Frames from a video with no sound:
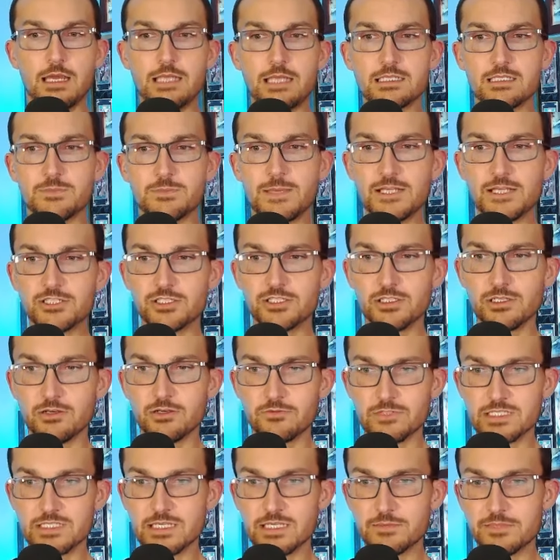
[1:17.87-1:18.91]
and especially over
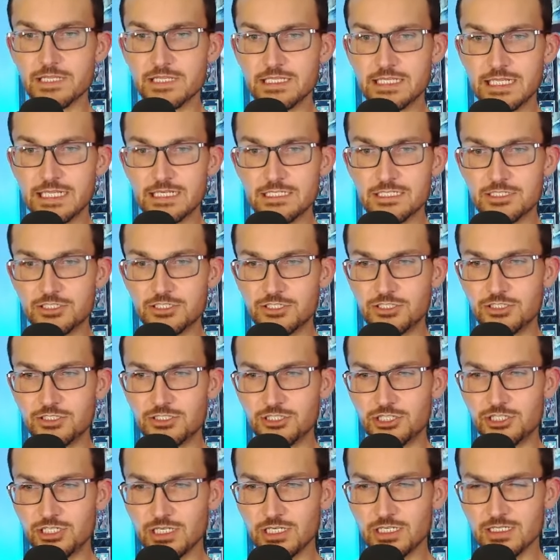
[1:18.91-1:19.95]
something that is
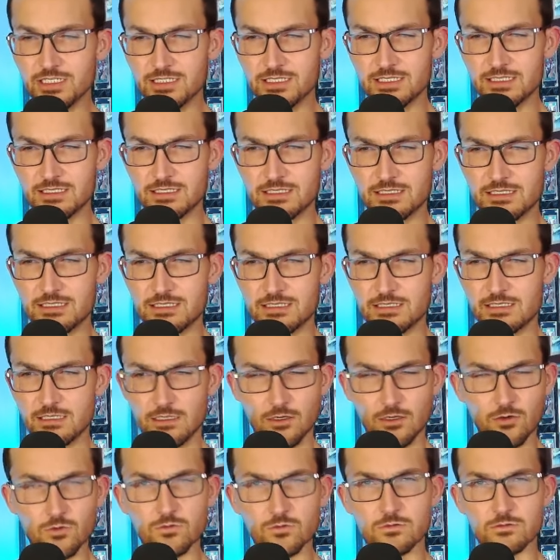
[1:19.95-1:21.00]
just
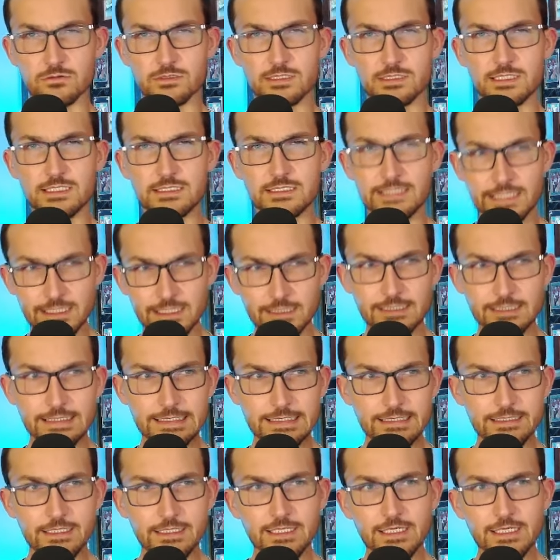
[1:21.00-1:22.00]
so silly.